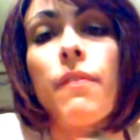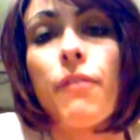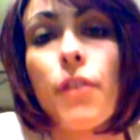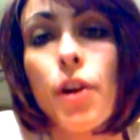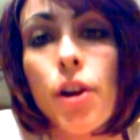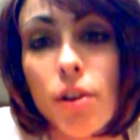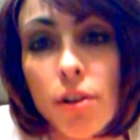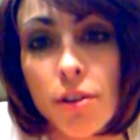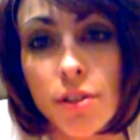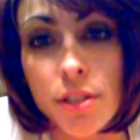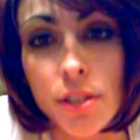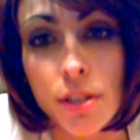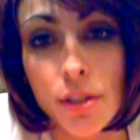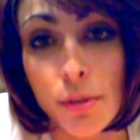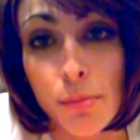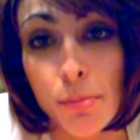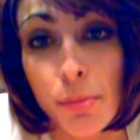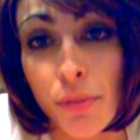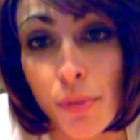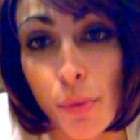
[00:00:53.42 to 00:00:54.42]
First,
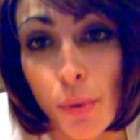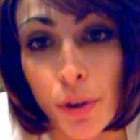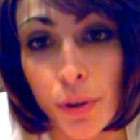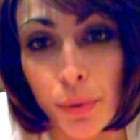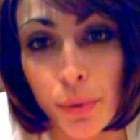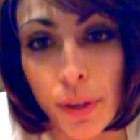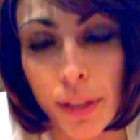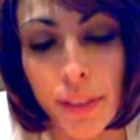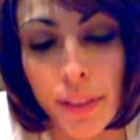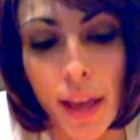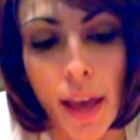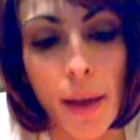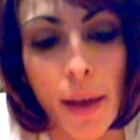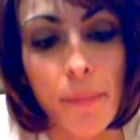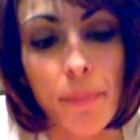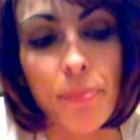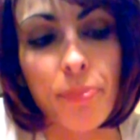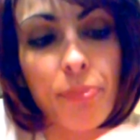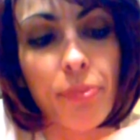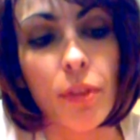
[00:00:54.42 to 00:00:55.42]
before doing
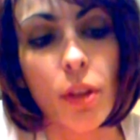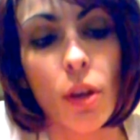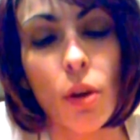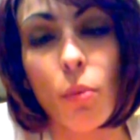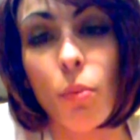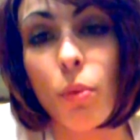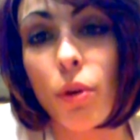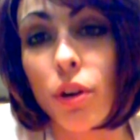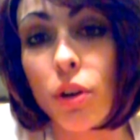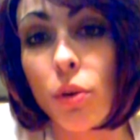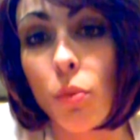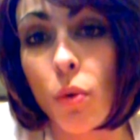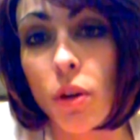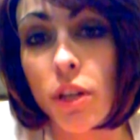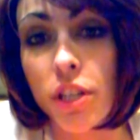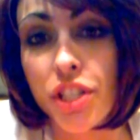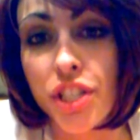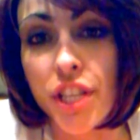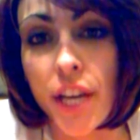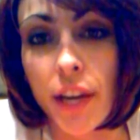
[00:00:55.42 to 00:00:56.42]
that, we're going to
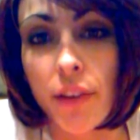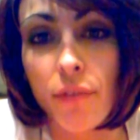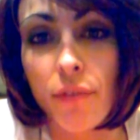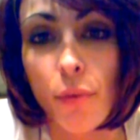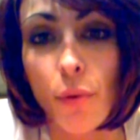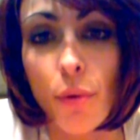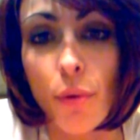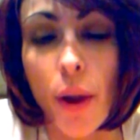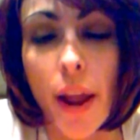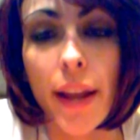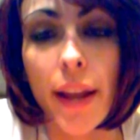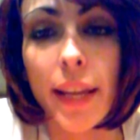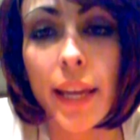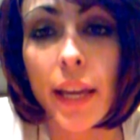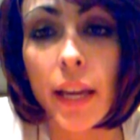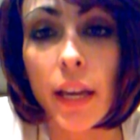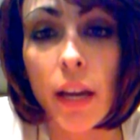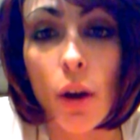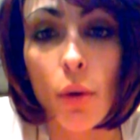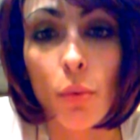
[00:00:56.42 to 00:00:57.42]
want to check for
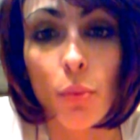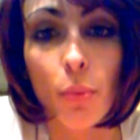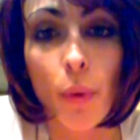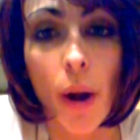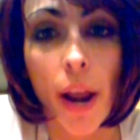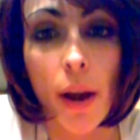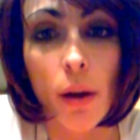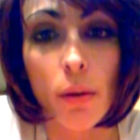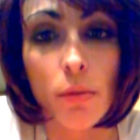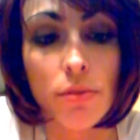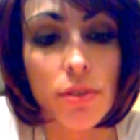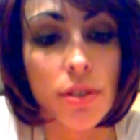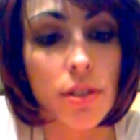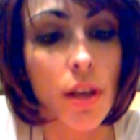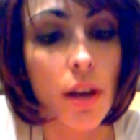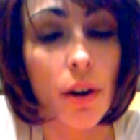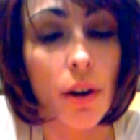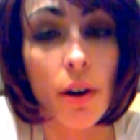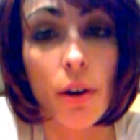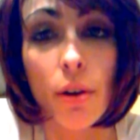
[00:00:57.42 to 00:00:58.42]
any rounds
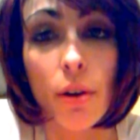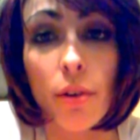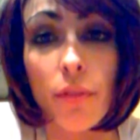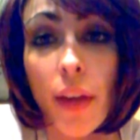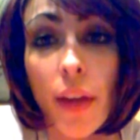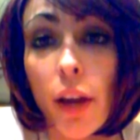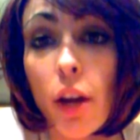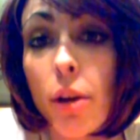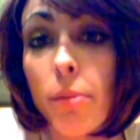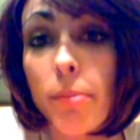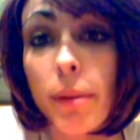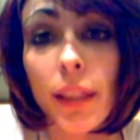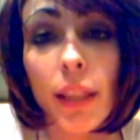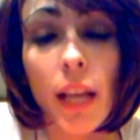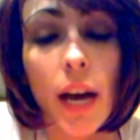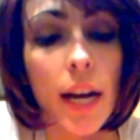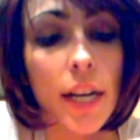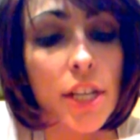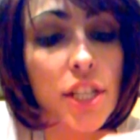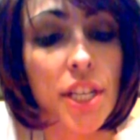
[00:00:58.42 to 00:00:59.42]
that could be
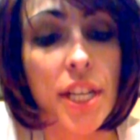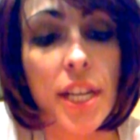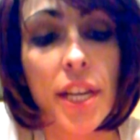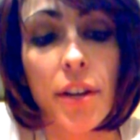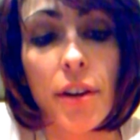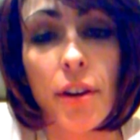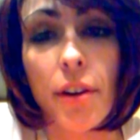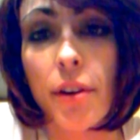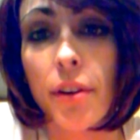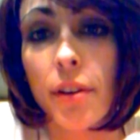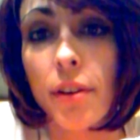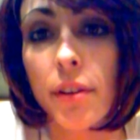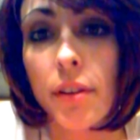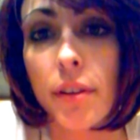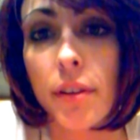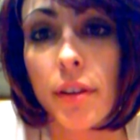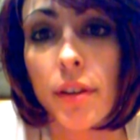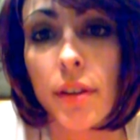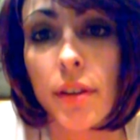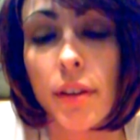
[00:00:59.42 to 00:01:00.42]
lodged here
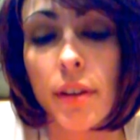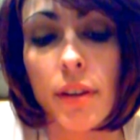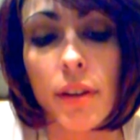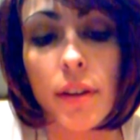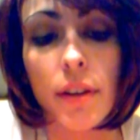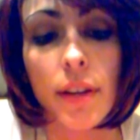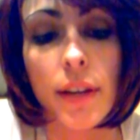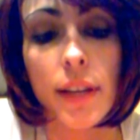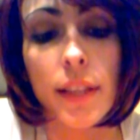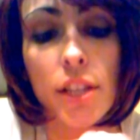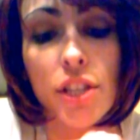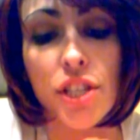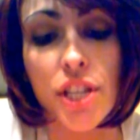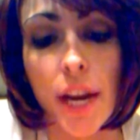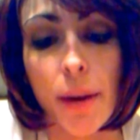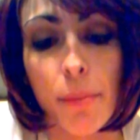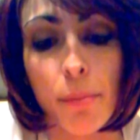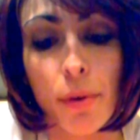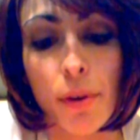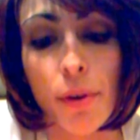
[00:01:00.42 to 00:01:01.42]
in the
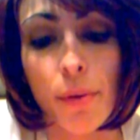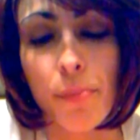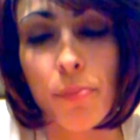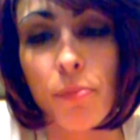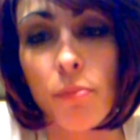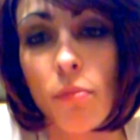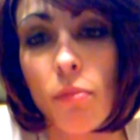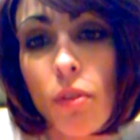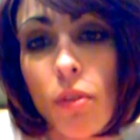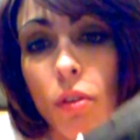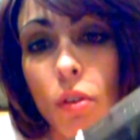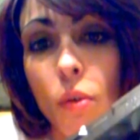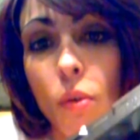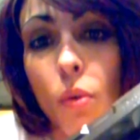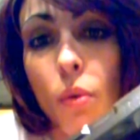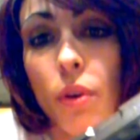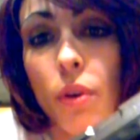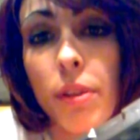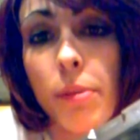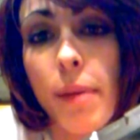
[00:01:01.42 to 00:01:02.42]
chamber
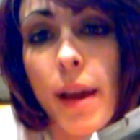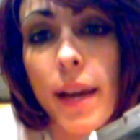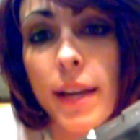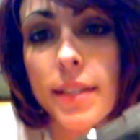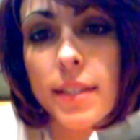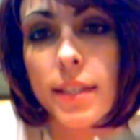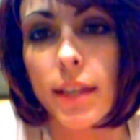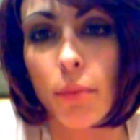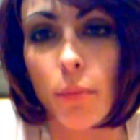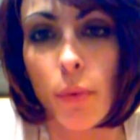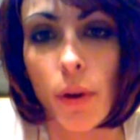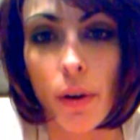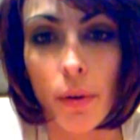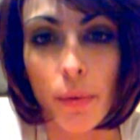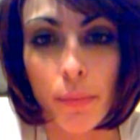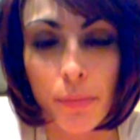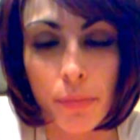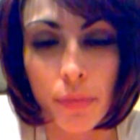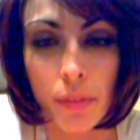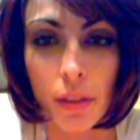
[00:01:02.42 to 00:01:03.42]
or in the magazine
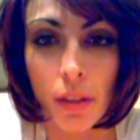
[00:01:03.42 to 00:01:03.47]
well.